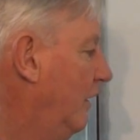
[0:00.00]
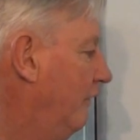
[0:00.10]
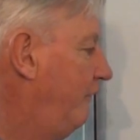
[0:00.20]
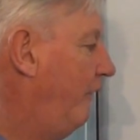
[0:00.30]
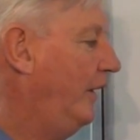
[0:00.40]

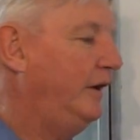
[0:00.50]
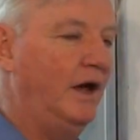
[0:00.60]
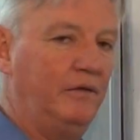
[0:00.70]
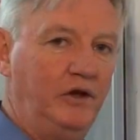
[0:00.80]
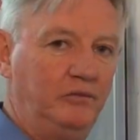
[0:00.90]
Finding
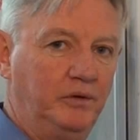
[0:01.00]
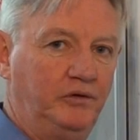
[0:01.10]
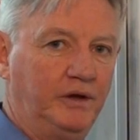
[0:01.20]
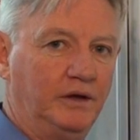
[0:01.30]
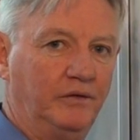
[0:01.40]
out these
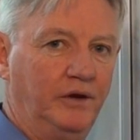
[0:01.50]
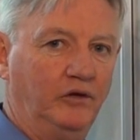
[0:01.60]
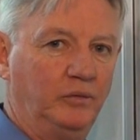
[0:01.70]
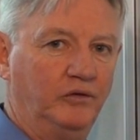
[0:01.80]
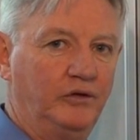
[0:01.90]
particular
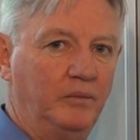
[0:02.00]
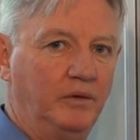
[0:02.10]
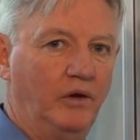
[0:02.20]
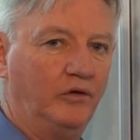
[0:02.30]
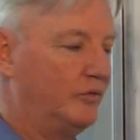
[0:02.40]
things when
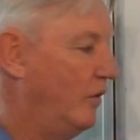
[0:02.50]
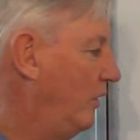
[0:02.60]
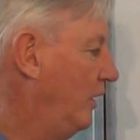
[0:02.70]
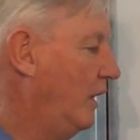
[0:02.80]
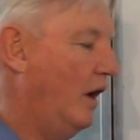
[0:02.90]
something goes
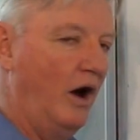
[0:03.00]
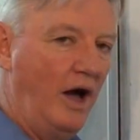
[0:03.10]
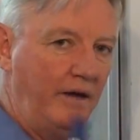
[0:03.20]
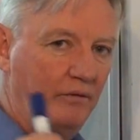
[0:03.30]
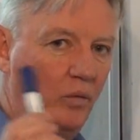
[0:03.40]
wrong,
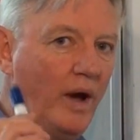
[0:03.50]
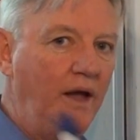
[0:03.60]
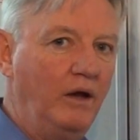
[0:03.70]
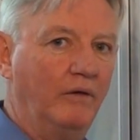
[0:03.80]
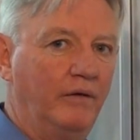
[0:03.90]
I have a
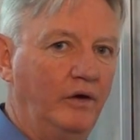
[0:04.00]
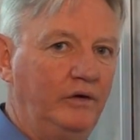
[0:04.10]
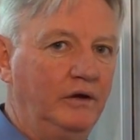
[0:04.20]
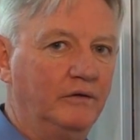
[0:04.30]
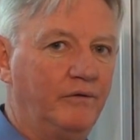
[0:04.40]
way of
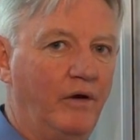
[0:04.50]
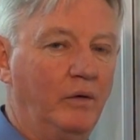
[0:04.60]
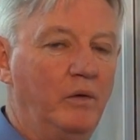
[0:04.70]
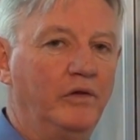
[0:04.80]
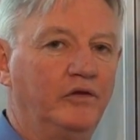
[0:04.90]

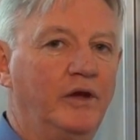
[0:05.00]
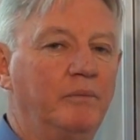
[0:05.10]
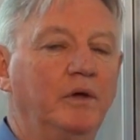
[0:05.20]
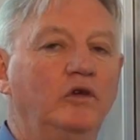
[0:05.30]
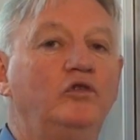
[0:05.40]
identifying whether
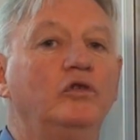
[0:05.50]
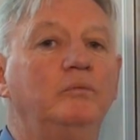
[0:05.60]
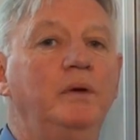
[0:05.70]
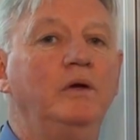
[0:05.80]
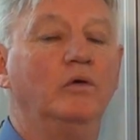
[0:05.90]
something
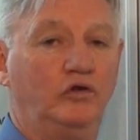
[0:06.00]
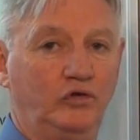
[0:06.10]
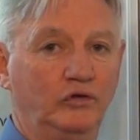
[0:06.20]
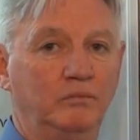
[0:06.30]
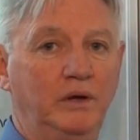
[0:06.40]
should be or
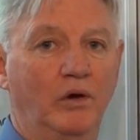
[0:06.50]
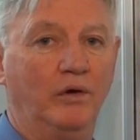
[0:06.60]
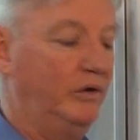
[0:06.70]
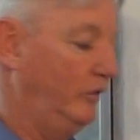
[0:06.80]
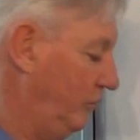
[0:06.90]
shouldn't be
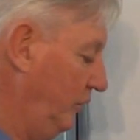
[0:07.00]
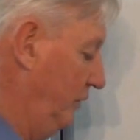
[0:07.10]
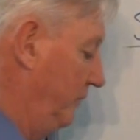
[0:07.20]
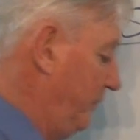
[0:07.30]
got into.